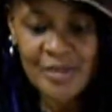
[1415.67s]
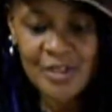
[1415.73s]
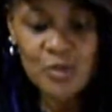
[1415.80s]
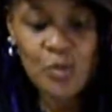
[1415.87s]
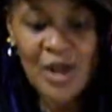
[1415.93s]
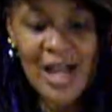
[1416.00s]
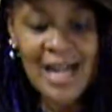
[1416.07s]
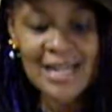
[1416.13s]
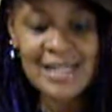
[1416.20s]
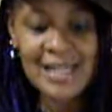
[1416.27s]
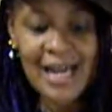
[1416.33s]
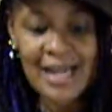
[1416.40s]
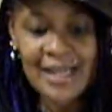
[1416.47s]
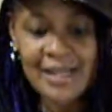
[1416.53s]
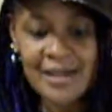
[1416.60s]
That's why I
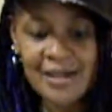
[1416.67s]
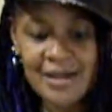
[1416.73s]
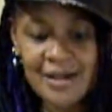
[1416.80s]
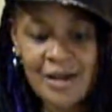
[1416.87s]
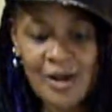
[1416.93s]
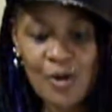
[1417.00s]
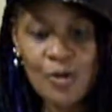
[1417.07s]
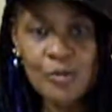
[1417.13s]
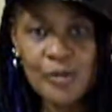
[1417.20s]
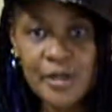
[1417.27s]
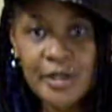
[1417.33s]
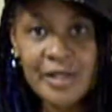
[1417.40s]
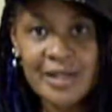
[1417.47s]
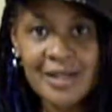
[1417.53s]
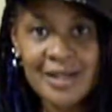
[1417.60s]
like home
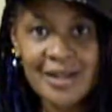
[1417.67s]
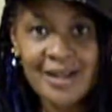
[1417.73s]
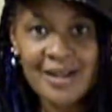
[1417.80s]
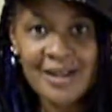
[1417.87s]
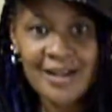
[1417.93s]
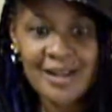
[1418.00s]
cooking.